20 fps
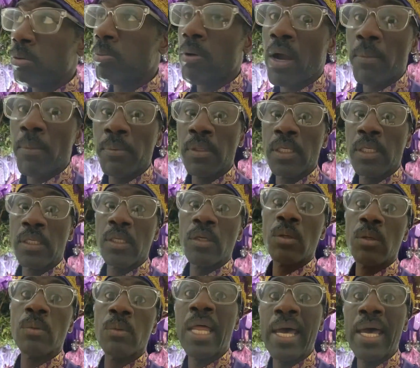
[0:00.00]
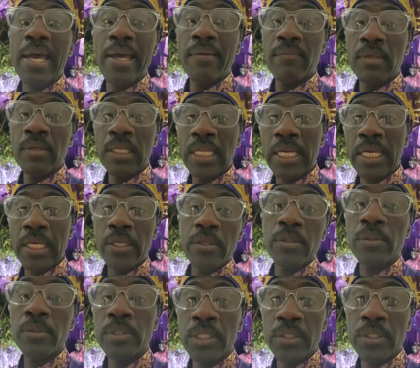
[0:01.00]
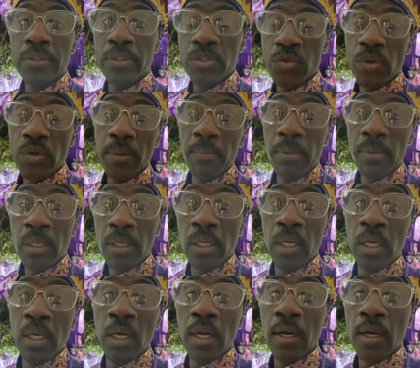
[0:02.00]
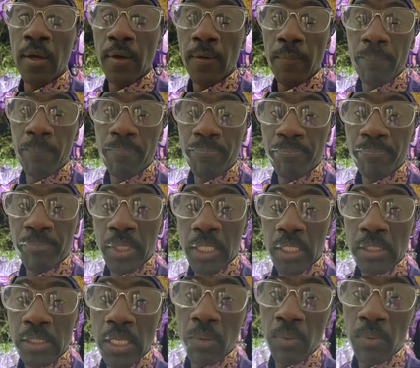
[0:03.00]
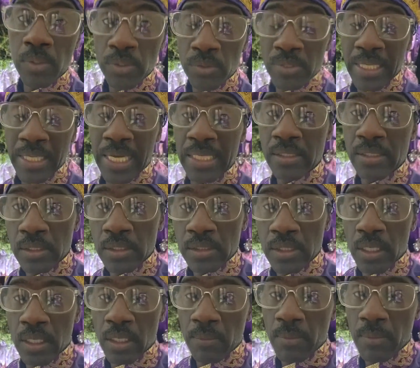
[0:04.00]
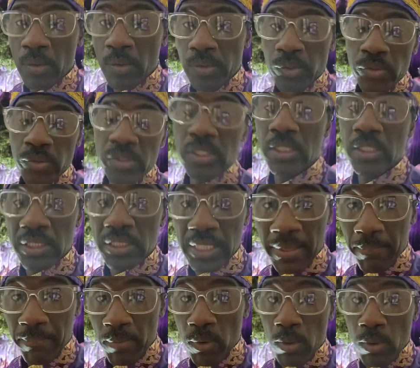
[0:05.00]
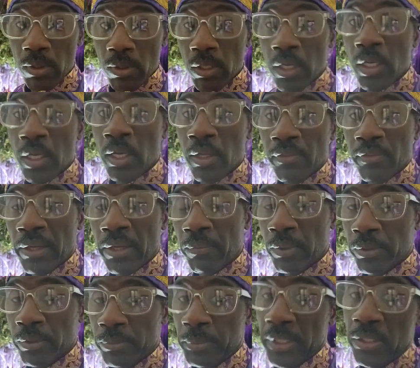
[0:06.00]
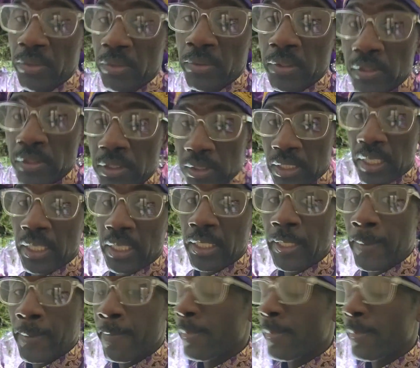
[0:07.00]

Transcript: probably gonna go live later during the drumming, because I want you guys to also see the tambora that we'll be doing today.